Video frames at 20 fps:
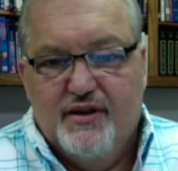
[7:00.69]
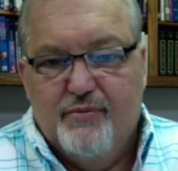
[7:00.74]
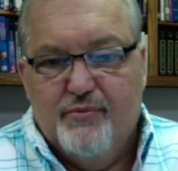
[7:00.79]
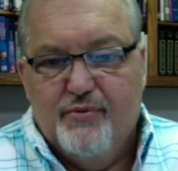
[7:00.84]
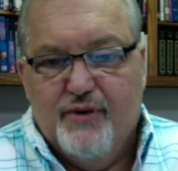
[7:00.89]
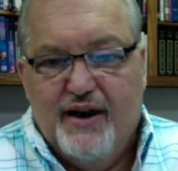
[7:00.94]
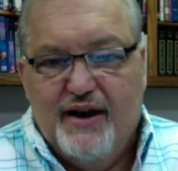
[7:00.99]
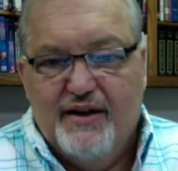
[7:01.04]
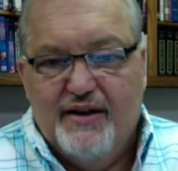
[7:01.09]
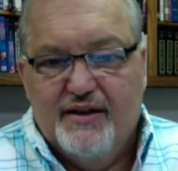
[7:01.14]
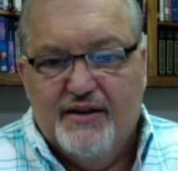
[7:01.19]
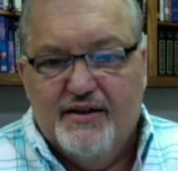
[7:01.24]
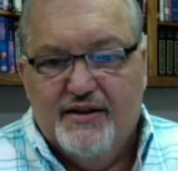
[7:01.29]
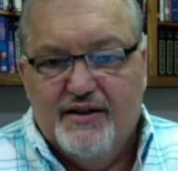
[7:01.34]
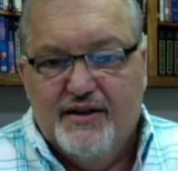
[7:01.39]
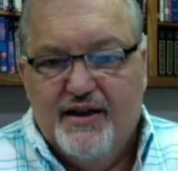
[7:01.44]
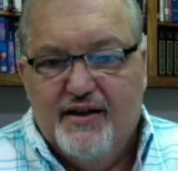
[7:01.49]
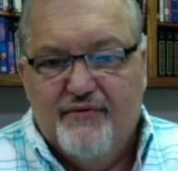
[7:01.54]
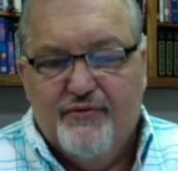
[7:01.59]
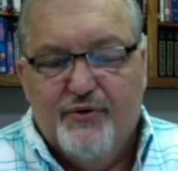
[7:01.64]

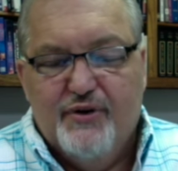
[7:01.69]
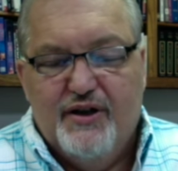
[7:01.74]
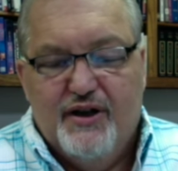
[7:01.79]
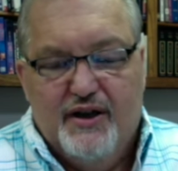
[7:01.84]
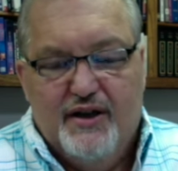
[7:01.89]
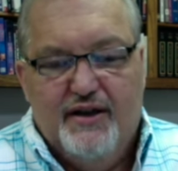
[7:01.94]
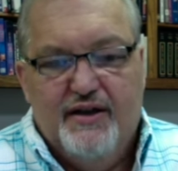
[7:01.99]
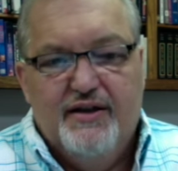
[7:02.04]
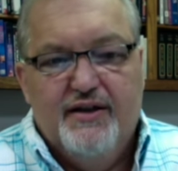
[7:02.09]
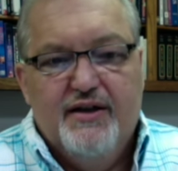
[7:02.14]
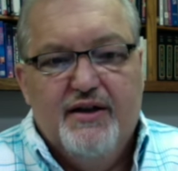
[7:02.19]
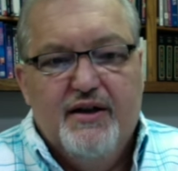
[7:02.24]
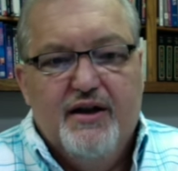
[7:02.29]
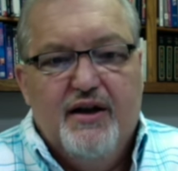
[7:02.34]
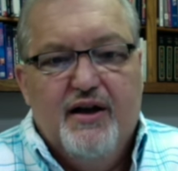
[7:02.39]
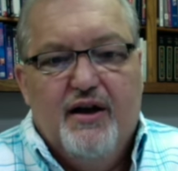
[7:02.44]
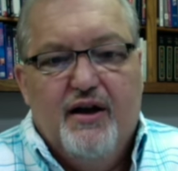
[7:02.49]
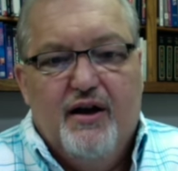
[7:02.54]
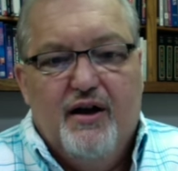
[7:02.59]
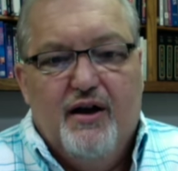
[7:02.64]
practically every day
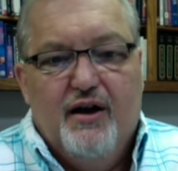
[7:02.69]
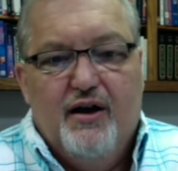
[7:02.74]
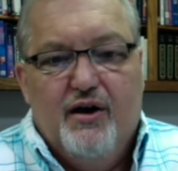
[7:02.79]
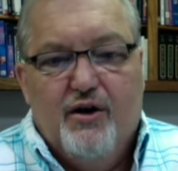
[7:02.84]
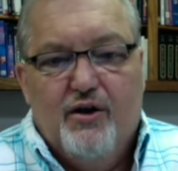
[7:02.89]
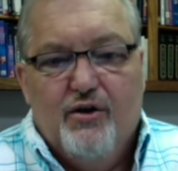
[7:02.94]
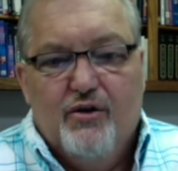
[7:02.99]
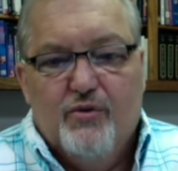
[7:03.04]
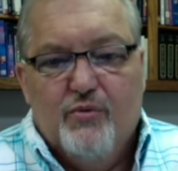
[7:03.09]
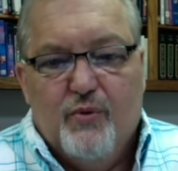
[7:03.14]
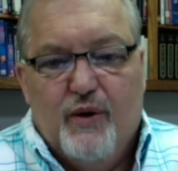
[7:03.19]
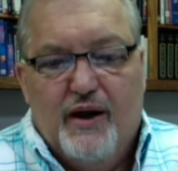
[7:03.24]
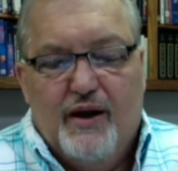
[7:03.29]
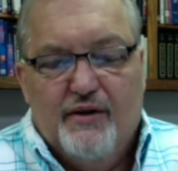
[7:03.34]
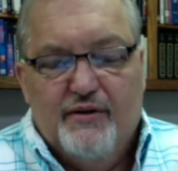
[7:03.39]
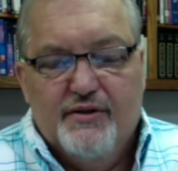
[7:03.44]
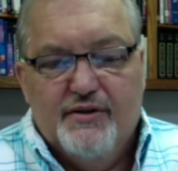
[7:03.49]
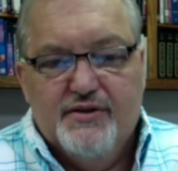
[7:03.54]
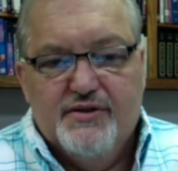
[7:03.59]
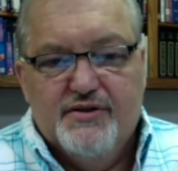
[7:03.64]
all
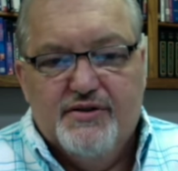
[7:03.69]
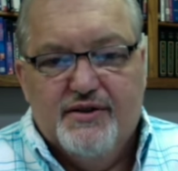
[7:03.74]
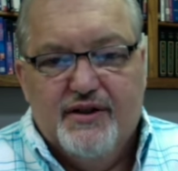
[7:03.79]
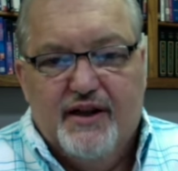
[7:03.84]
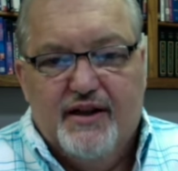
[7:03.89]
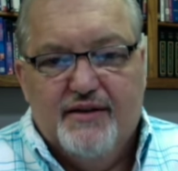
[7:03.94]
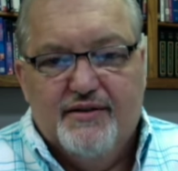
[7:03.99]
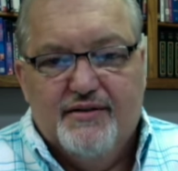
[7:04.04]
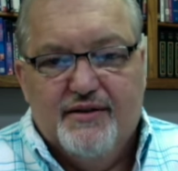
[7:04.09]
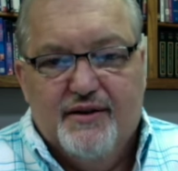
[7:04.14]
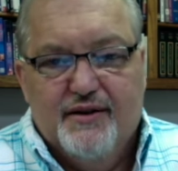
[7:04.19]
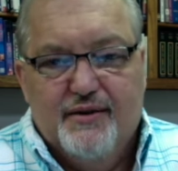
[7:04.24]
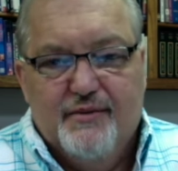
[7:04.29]
around us, that